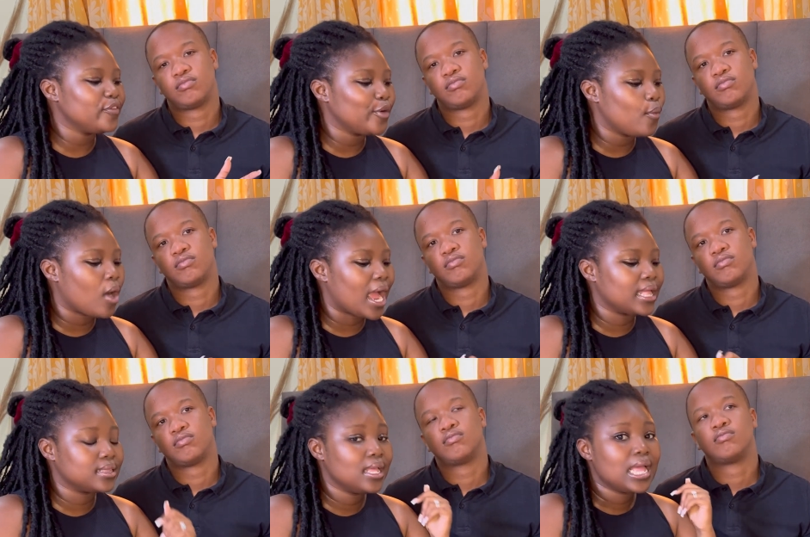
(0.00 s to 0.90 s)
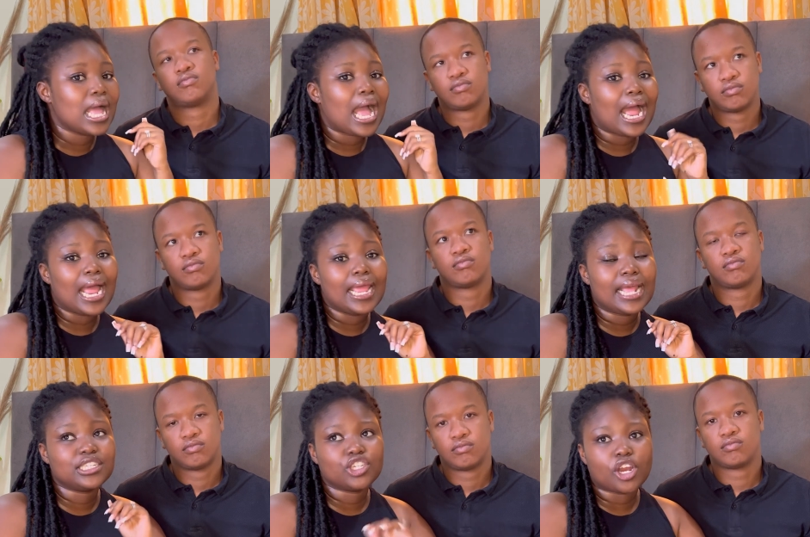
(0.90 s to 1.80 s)
Speaker 1: for a while. I
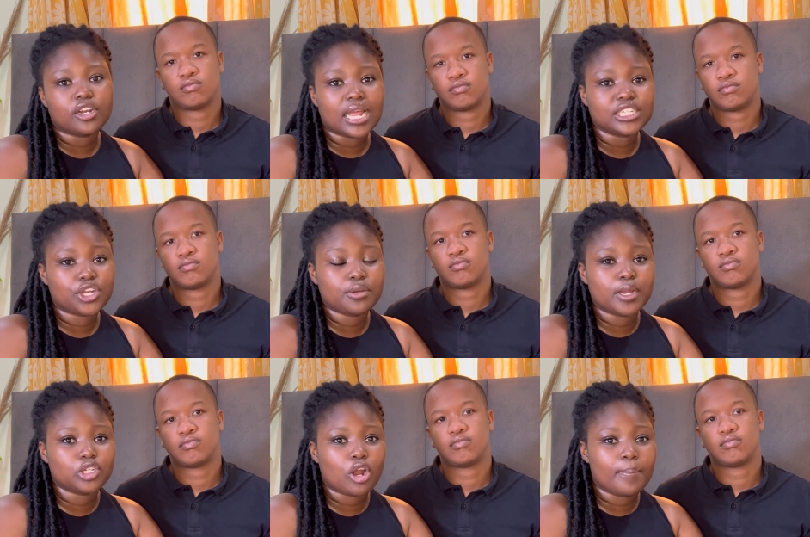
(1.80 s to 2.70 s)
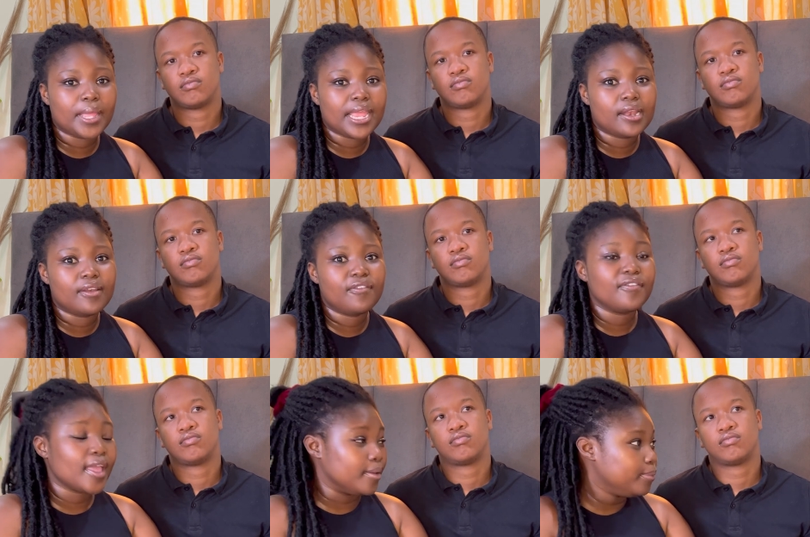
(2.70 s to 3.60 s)
had started. I started my job in
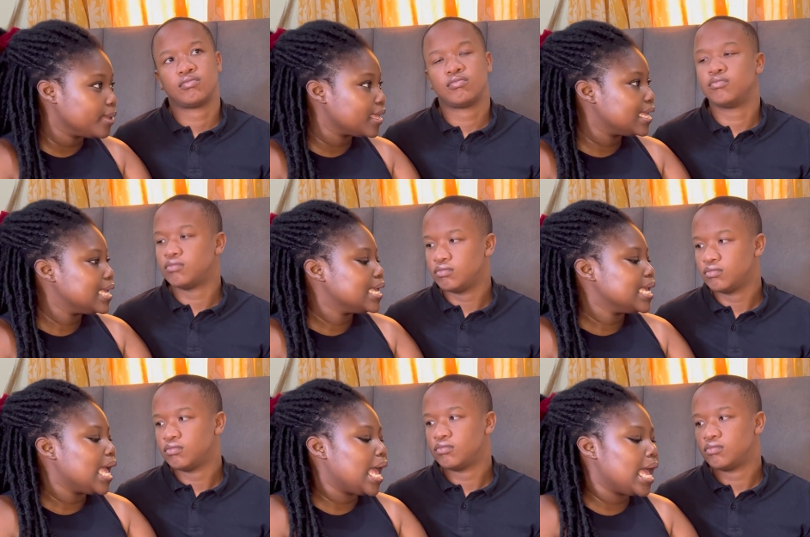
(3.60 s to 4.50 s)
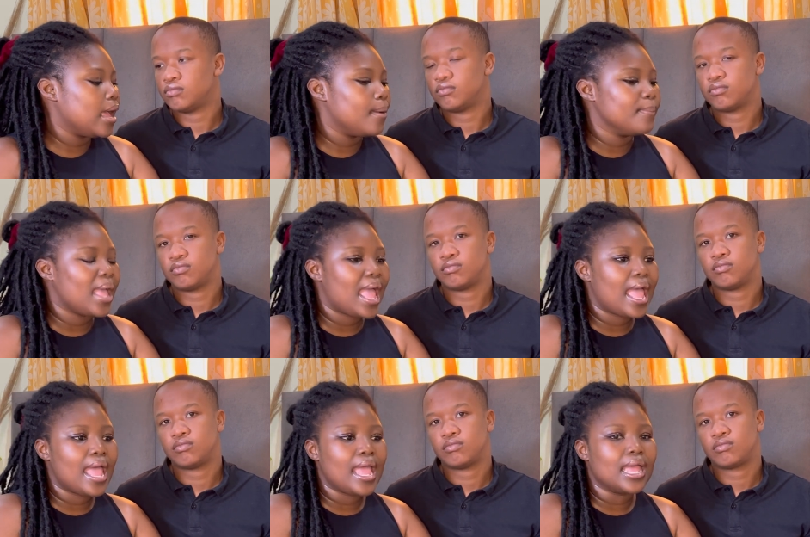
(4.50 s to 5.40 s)
Feb, mm-hmm. um,
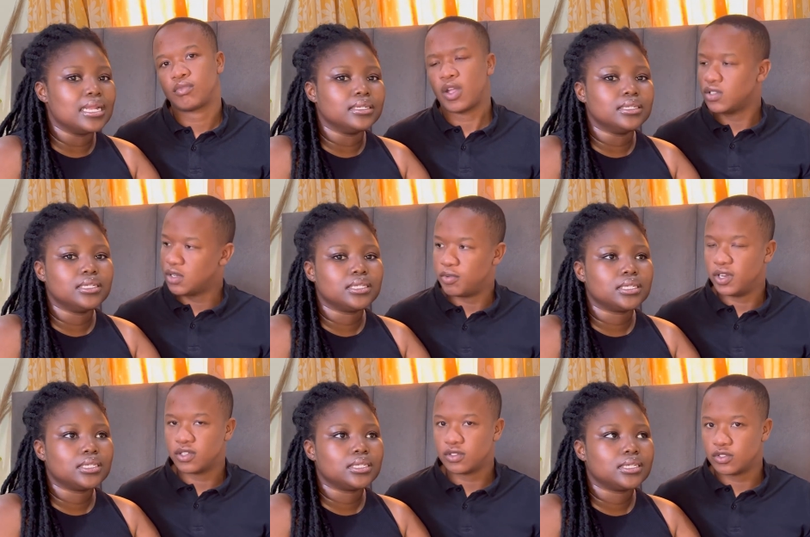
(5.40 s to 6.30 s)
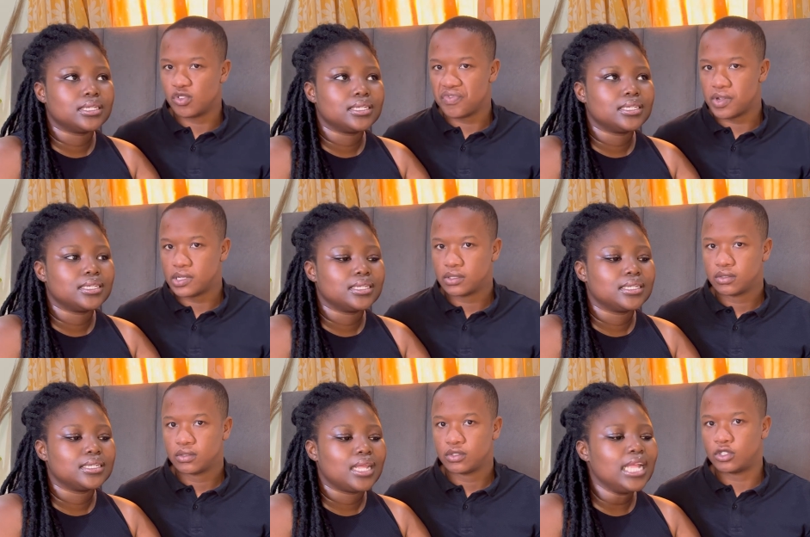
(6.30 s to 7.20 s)
and how's that
Speaker 2: been actually so far?
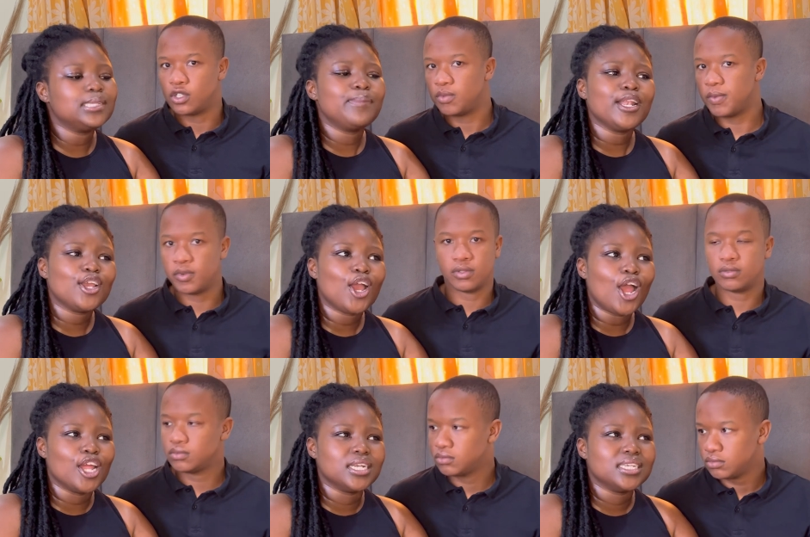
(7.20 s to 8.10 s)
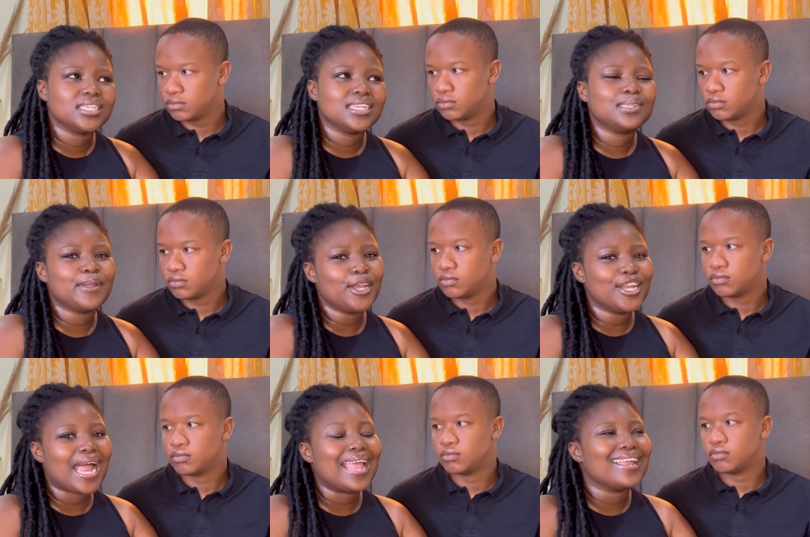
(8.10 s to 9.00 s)
Speaker 1: it's been good. It's been good.
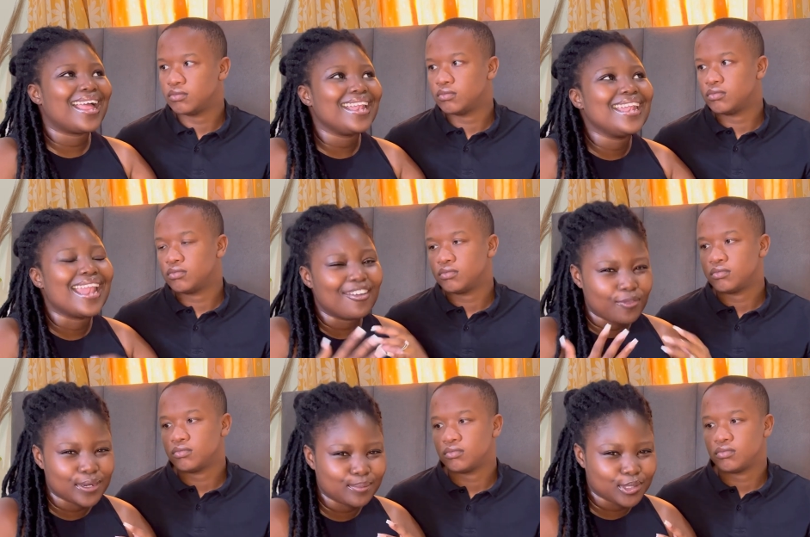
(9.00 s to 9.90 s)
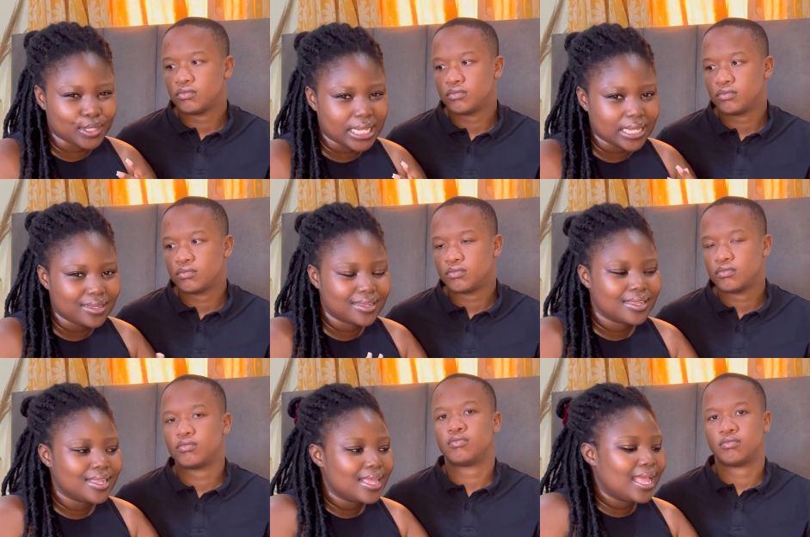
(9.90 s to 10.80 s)
I I love what I'm doing,
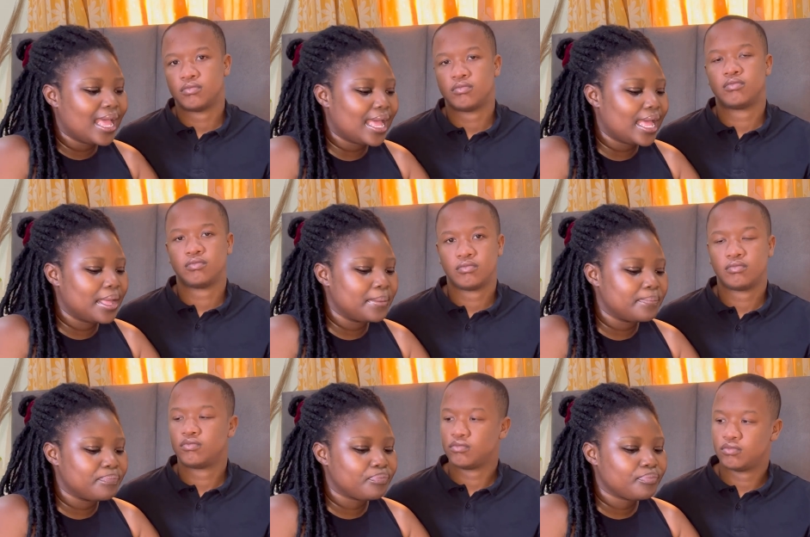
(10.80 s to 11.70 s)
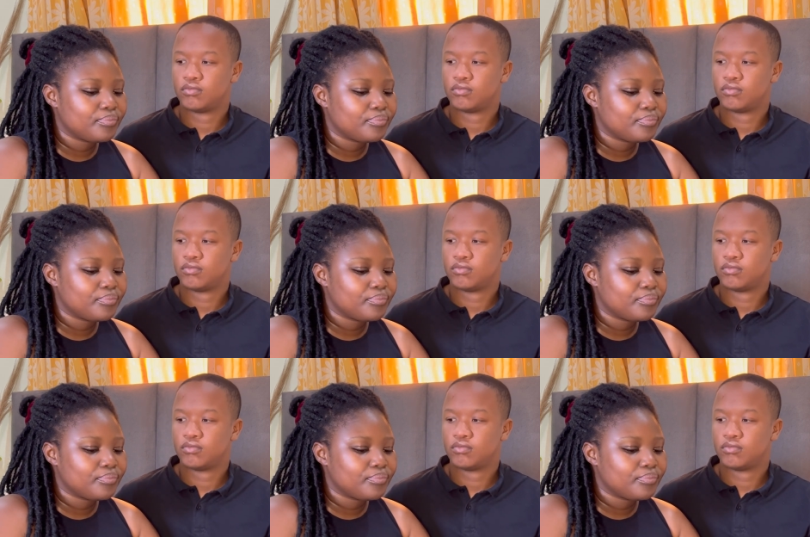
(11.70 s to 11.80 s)
um,